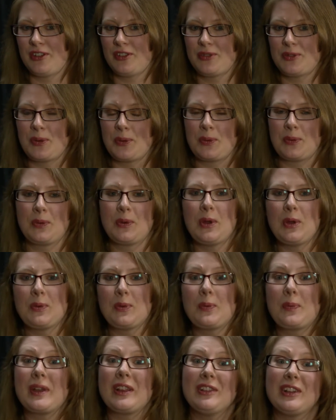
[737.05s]
So when
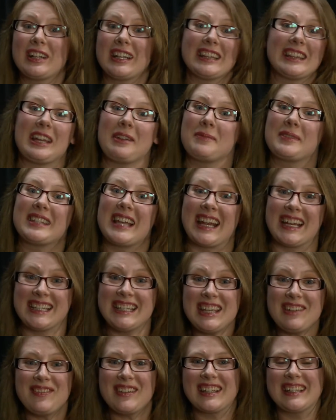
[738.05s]
we look at them
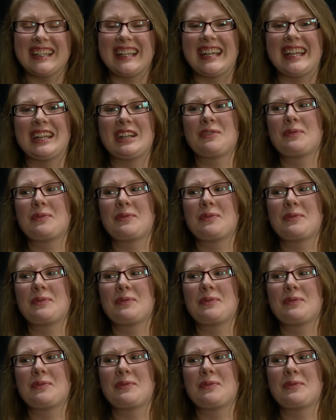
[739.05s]
scientifically,